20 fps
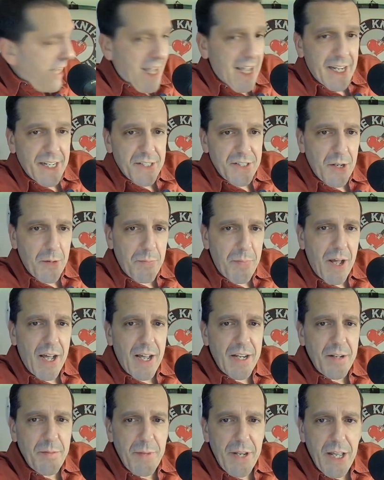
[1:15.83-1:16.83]
hangs up
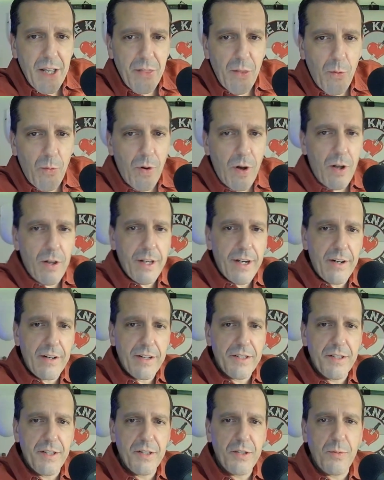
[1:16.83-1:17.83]
behind me on the wall here.
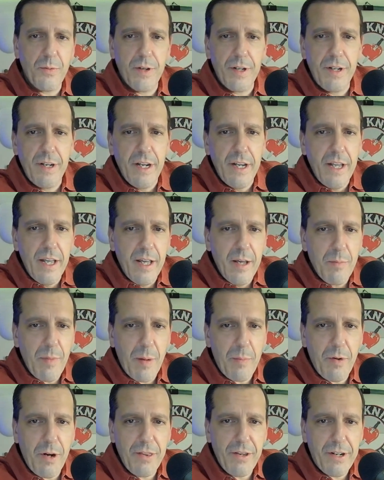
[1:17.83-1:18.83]
It's this one my
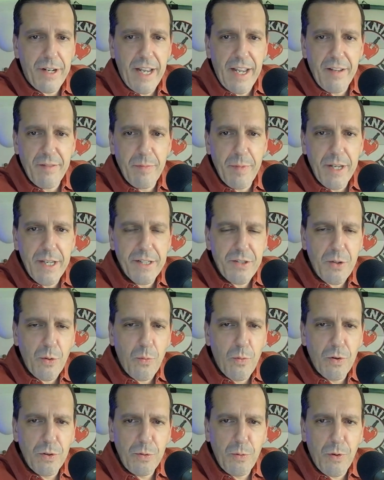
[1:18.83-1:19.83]
brother gave me. It's a
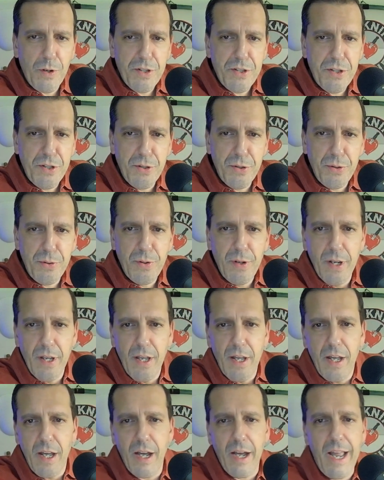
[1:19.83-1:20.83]
World War II
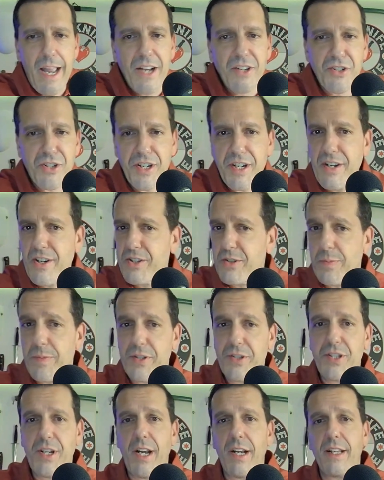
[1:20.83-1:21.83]
uh, engineer's
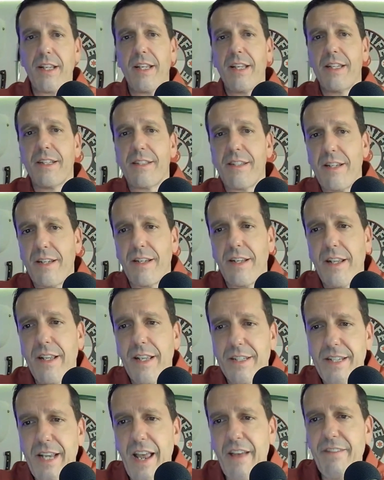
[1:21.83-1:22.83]
machete. It's
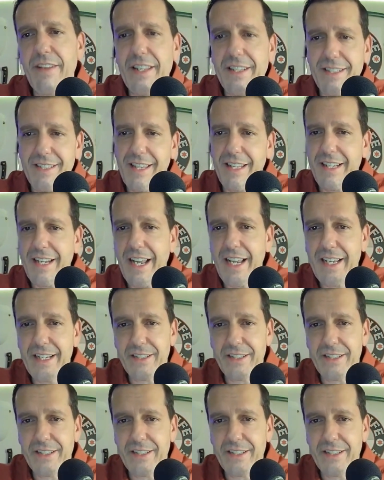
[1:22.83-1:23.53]
as heavy as the day